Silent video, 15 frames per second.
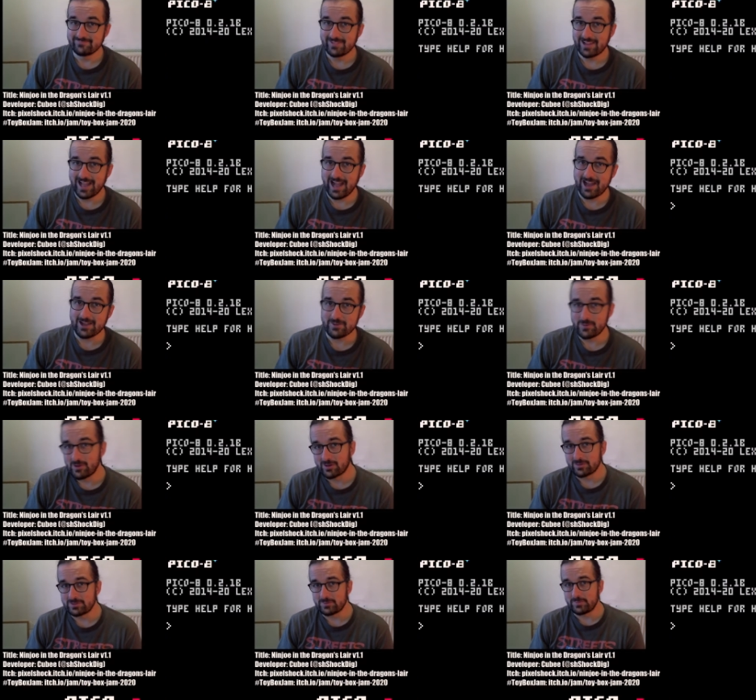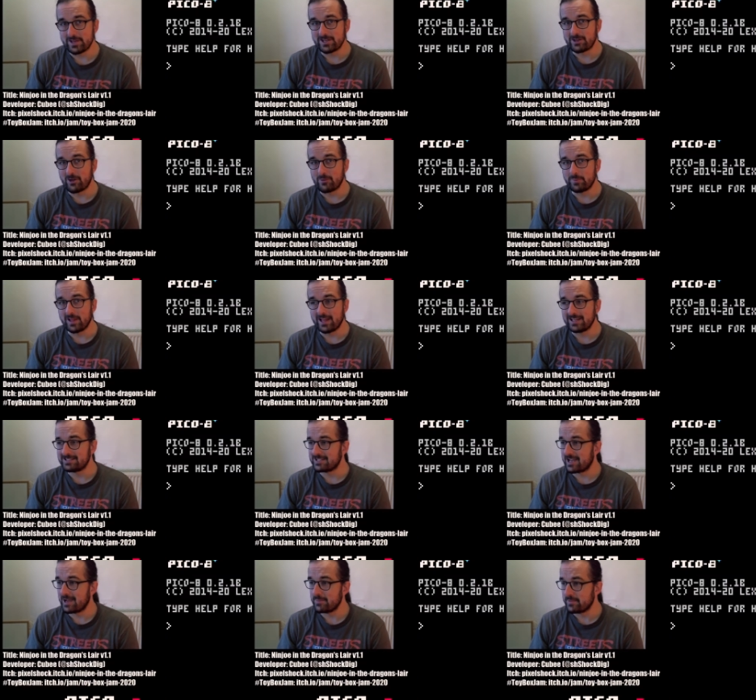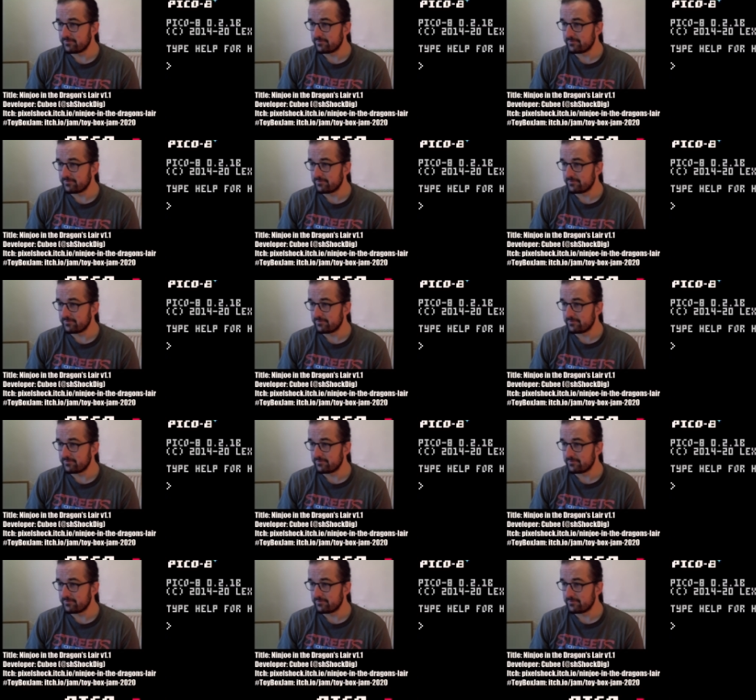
Hi, welcome to Pico Playtime,